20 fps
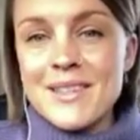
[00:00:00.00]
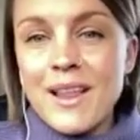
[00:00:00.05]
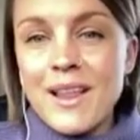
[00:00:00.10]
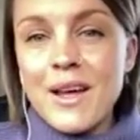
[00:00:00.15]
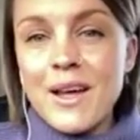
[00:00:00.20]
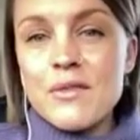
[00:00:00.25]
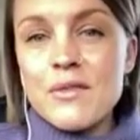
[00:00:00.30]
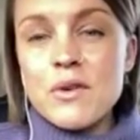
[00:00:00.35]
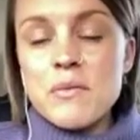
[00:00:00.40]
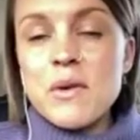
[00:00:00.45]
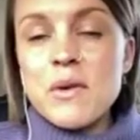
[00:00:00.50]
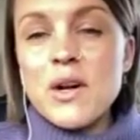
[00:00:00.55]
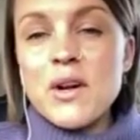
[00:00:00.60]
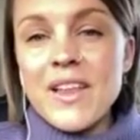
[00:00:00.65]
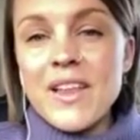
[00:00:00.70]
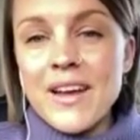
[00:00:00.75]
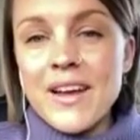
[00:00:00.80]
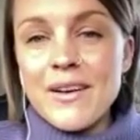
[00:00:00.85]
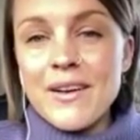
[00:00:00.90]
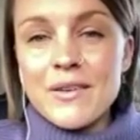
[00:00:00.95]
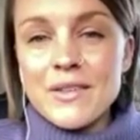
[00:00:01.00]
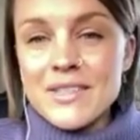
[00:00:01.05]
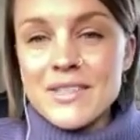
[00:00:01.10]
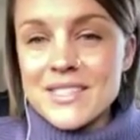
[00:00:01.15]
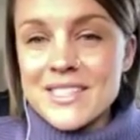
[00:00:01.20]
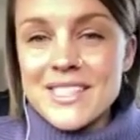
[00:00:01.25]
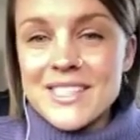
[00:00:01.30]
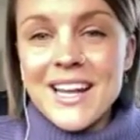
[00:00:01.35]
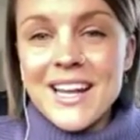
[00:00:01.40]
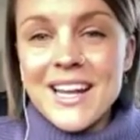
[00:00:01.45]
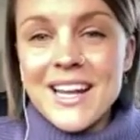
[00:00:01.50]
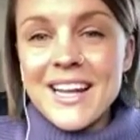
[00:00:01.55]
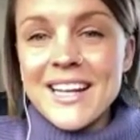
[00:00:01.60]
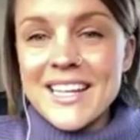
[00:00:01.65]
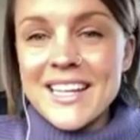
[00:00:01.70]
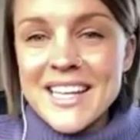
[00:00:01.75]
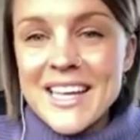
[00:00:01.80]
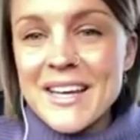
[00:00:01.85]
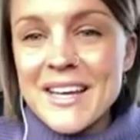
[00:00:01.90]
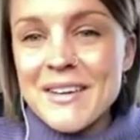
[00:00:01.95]
a lot of women are like, it's not a gift.
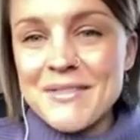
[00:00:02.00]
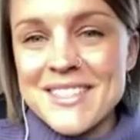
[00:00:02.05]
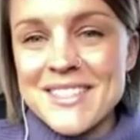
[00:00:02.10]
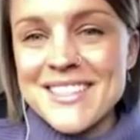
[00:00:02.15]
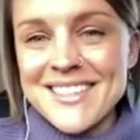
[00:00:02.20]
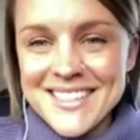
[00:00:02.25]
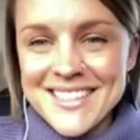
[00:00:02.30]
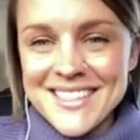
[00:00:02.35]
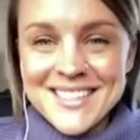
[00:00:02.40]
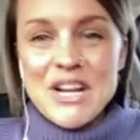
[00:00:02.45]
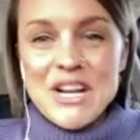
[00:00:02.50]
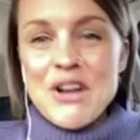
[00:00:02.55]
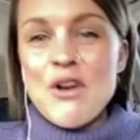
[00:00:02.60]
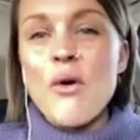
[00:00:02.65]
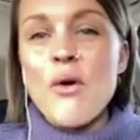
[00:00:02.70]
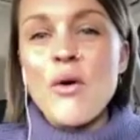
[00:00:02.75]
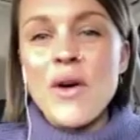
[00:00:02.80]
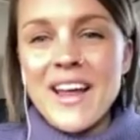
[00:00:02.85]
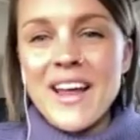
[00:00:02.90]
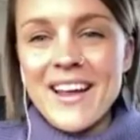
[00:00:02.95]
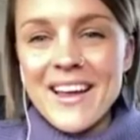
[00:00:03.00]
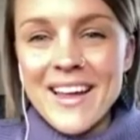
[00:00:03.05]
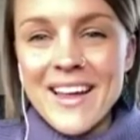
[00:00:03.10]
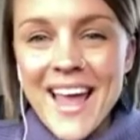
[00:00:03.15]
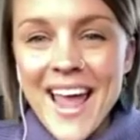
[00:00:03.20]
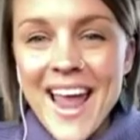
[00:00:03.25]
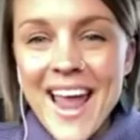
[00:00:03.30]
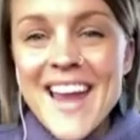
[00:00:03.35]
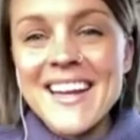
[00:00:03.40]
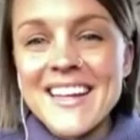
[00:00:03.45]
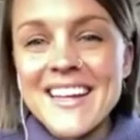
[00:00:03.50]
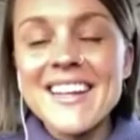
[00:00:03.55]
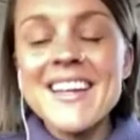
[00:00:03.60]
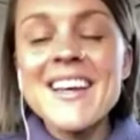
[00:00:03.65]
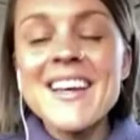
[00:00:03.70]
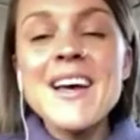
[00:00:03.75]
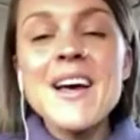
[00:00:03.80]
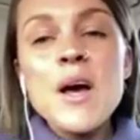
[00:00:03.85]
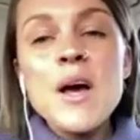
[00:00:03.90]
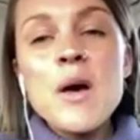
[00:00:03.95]
It's annoying. I hate it. But
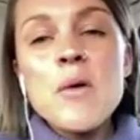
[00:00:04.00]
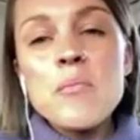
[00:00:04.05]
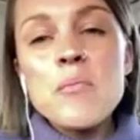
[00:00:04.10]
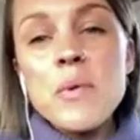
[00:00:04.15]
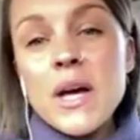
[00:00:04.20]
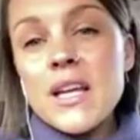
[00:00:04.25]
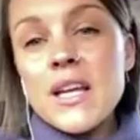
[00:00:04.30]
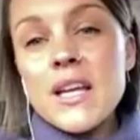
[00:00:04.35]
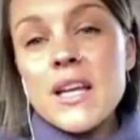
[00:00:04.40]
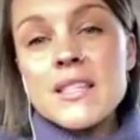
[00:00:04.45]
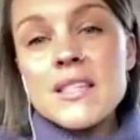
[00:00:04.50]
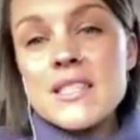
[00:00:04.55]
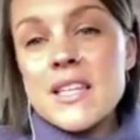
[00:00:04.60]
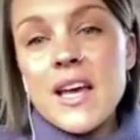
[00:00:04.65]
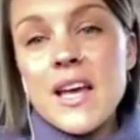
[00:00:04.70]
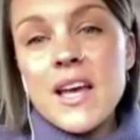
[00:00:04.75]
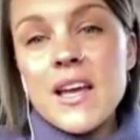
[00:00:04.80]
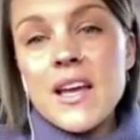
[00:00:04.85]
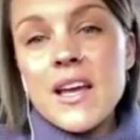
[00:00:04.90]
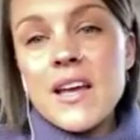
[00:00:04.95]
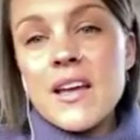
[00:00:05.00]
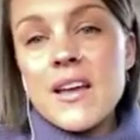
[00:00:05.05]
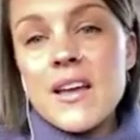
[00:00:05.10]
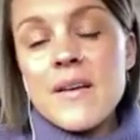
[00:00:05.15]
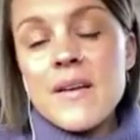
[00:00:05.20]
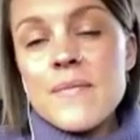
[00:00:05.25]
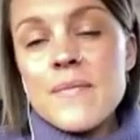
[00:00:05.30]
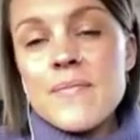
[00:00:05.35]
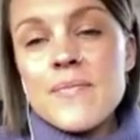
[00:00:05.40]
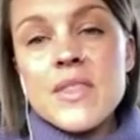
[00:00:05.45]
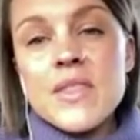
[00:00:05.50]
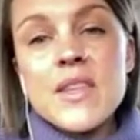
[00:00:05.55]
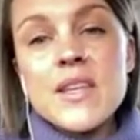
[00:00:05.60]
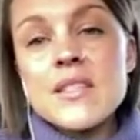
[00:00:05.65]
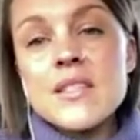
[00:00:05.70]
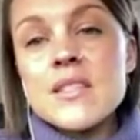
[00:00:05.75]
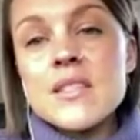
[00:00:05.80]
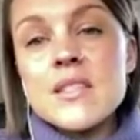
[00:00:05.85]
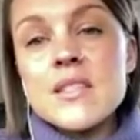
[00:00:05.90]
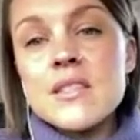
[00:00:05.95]
it's like, this is your
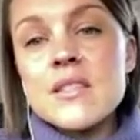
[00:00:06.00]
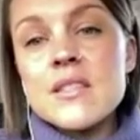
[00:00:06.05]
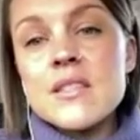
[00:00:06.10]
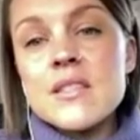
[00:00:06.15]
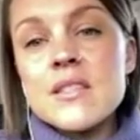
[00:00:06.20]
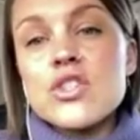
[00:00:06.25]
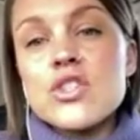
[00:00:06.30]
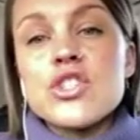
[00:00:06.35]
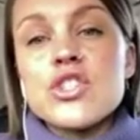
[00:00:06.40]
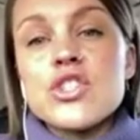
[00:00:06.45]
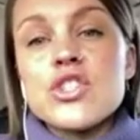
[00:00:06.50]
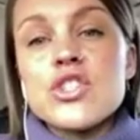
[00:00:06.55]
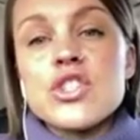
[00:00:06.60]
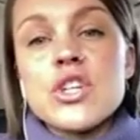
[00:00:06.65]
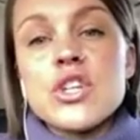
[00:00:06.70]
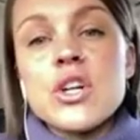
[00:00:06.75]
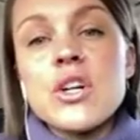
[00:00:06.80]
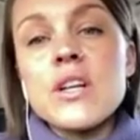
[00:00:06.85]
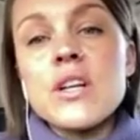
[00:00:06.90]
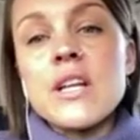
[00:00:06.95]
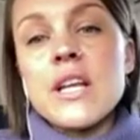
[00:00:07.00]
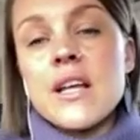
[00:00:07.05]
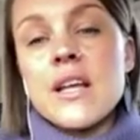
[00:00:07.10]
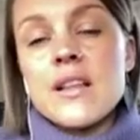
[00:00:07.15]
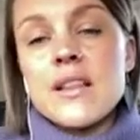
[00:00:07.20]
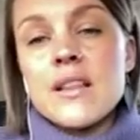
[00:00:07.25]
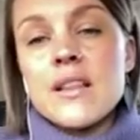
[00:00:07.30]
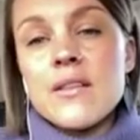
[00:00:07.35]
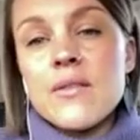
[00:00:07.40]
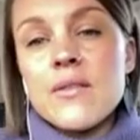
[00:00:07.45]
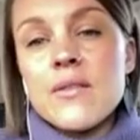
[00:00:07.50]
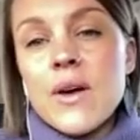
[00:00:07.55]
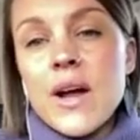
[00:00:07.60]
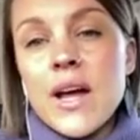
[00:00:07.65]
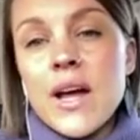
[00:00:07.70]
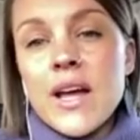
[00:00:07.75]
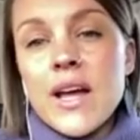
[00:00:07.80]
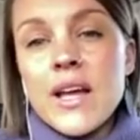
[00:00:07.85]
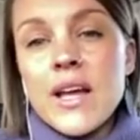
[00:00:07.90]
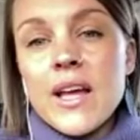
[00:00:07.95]
journey, right? Like, yeah. this is your journey, and your
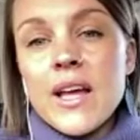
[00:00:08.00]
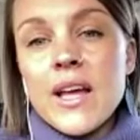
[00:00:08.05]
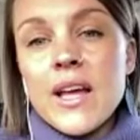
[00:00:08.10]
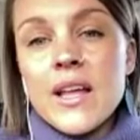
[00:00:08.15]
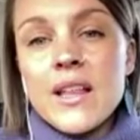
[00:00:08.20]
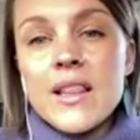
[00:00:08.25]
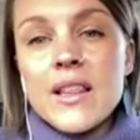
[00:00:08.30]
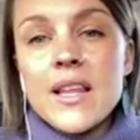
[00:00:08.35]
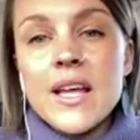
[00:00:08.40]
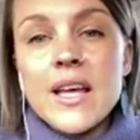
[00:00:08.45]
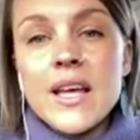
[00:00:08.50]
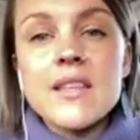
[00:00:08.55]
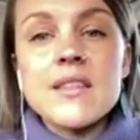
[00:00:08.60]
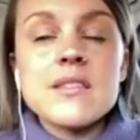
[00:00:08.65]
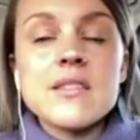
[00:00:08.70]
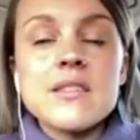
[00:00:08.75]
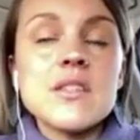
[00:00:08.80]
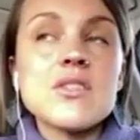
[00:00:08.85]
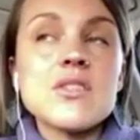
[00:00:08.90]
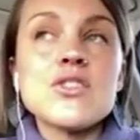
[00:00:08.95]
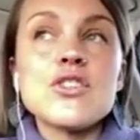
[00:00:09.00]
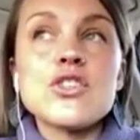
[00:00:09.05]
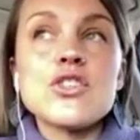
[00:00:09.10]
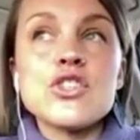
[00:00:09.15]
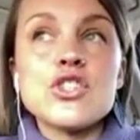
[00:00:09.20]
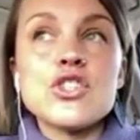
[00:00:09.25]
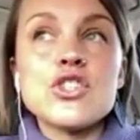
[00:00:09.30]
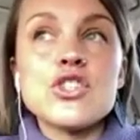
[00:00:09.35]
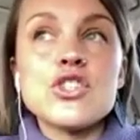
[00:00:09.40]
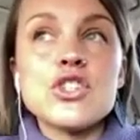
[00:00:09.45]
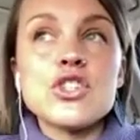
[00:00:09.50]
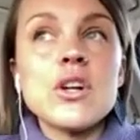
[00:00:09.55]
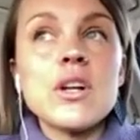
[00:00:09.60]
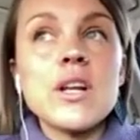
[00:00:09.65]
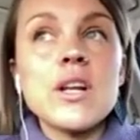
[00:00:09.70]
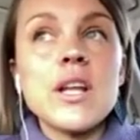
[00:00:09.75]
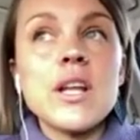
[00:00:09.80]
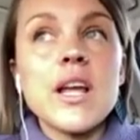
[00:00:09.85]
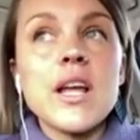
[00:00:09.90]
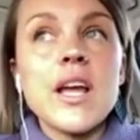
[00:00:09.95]
body is here to be one of your
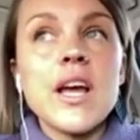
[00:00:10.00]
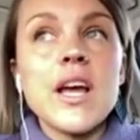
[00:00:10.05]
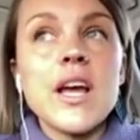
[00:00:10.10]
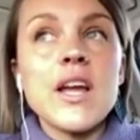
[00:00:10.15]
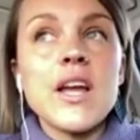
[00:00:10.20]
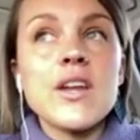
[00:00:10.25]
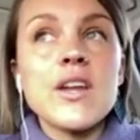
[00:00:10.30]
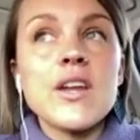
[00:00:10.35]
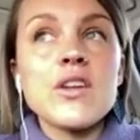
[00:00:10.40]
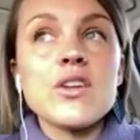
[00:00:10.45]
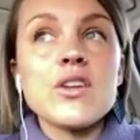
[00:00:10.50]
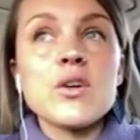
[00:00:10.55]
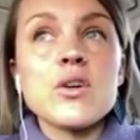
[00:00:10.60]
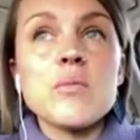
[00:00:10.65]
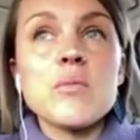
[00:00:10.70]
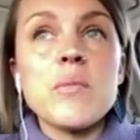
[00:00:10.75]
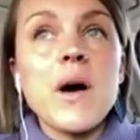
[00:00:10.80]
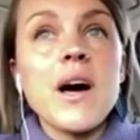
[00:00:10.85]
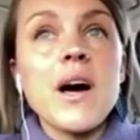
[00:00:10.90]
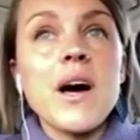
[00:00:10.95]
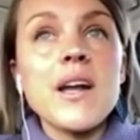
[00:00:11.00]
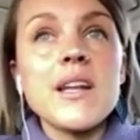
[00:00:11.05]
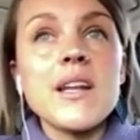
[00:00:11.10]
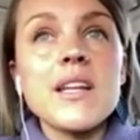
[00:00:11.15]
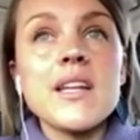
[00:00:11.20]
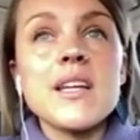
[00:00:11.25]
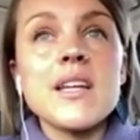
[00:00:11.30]
biggest teachers. And that